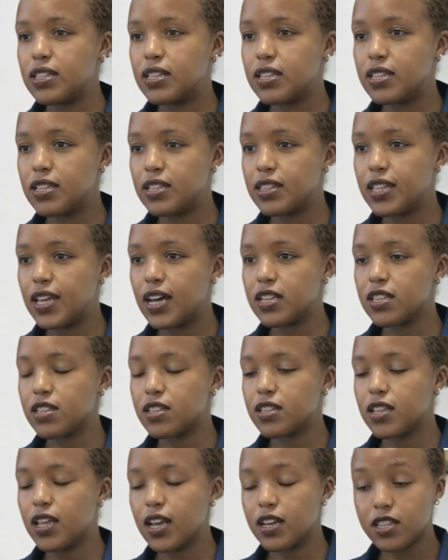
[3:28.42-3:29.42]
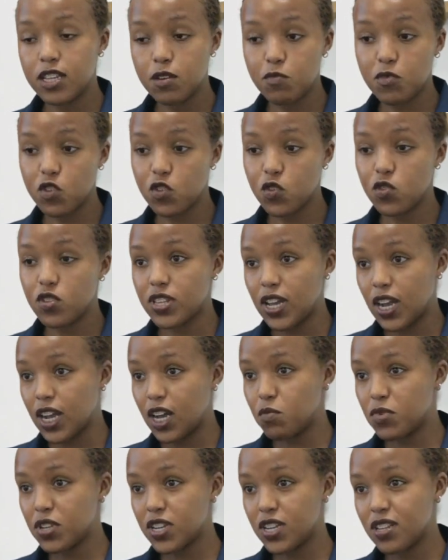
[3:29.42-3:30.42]
there's exceptional
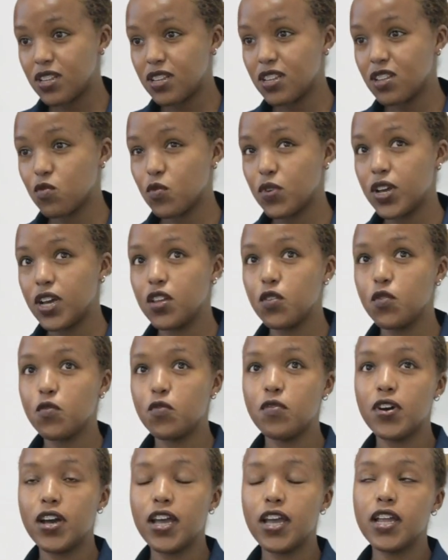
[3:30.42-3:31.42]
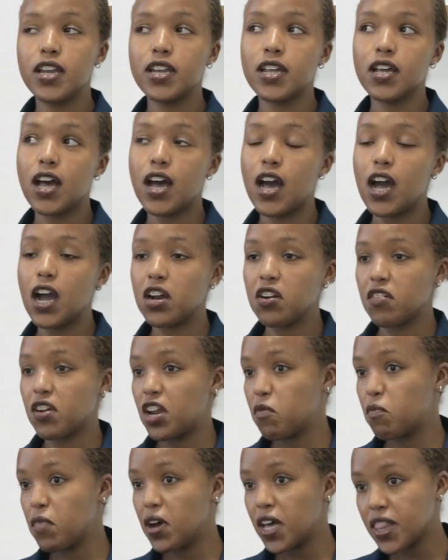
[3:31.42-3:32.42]
circumstances where you find a
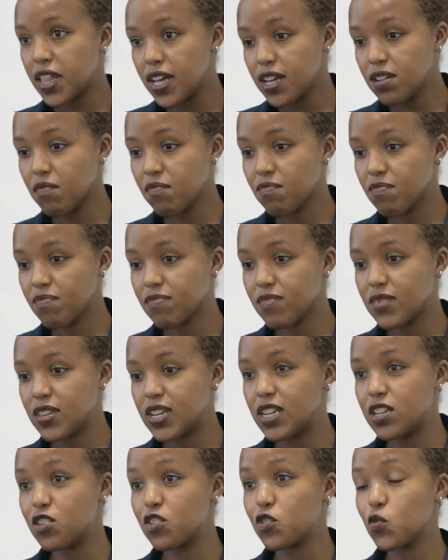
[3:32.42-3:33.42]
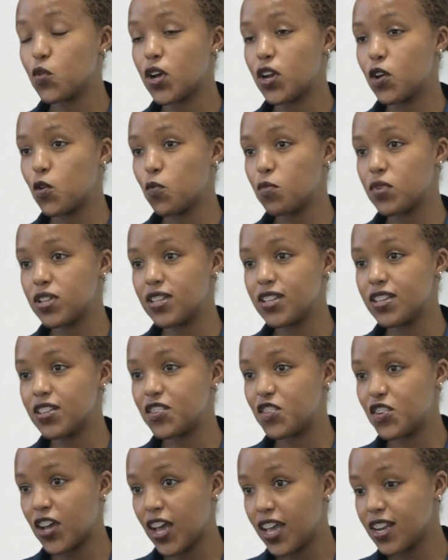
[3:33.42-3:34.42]
grandmother needs to adopt
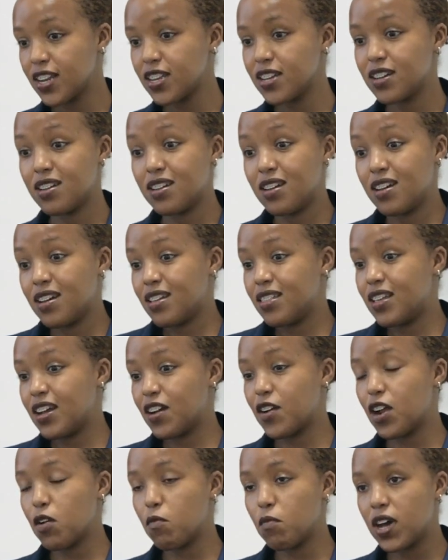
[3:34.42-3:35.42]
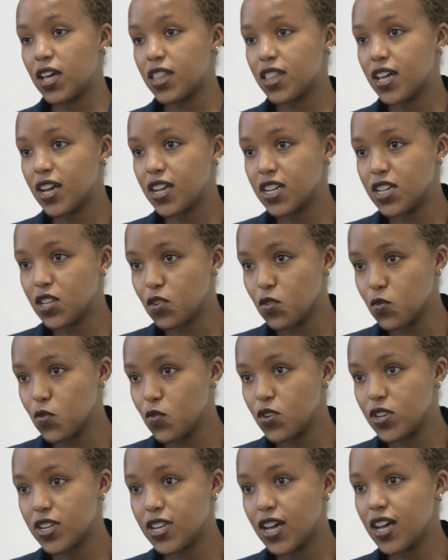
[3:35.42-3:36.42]
this child. The grandmother is
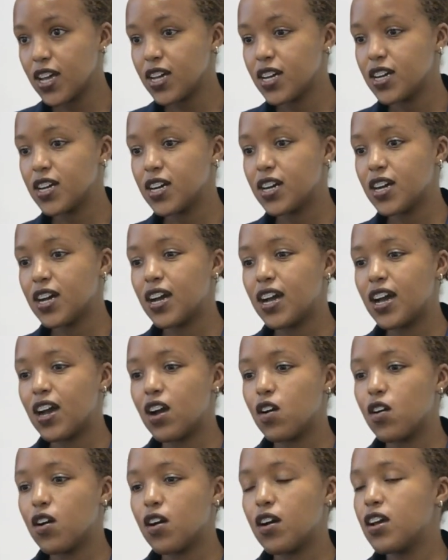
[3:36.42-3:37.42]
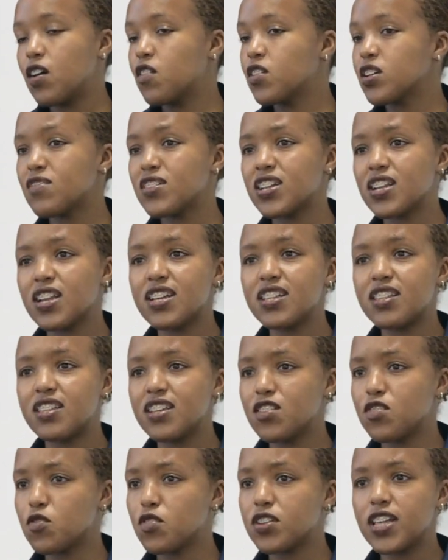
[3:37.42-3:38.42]
older, or even let's
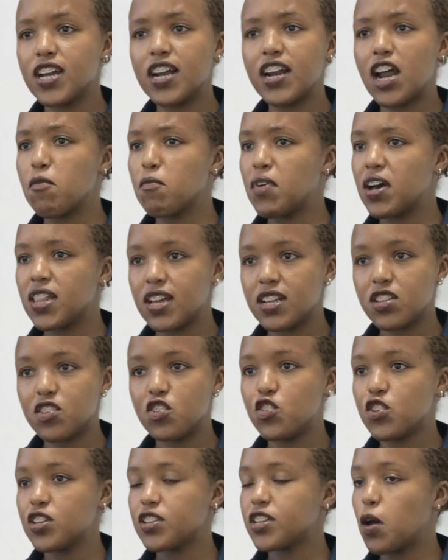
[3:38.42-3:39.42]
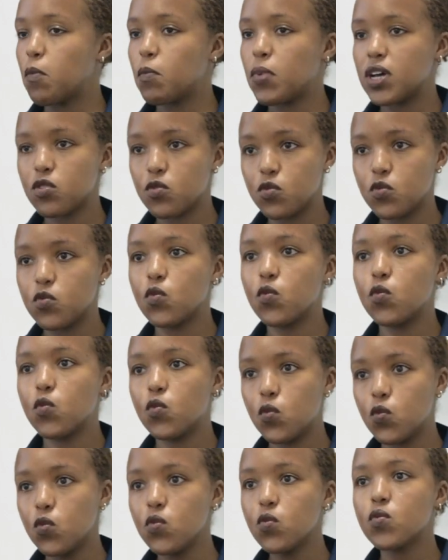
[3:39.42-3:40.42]
say it's not the grandmother, it's just a person
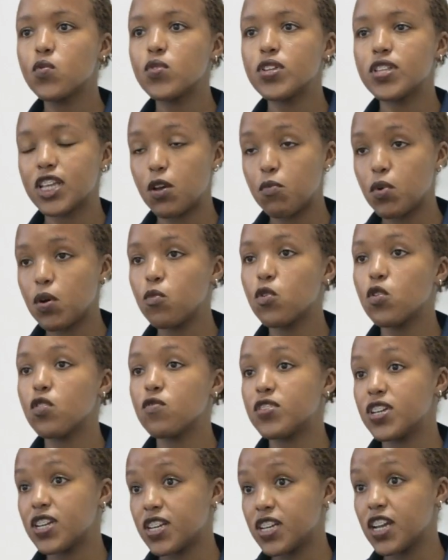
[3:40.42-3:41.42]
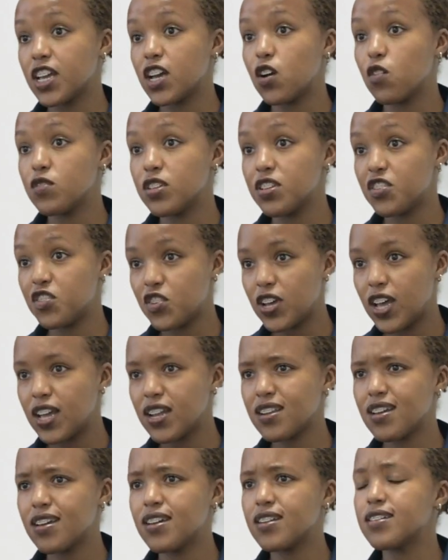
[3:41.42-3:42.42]
who is capable of taking care of this
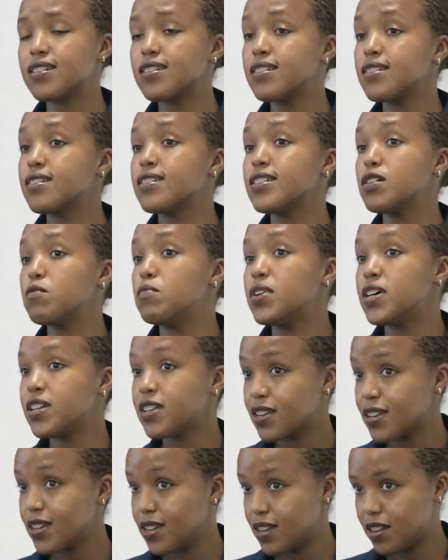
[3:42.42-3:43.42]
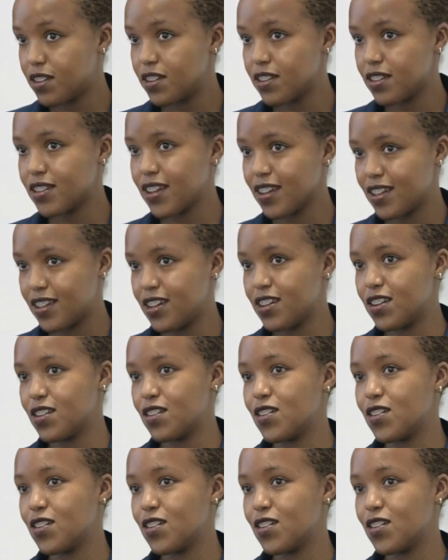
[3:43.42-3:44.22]
child, and it is in the best interest, again,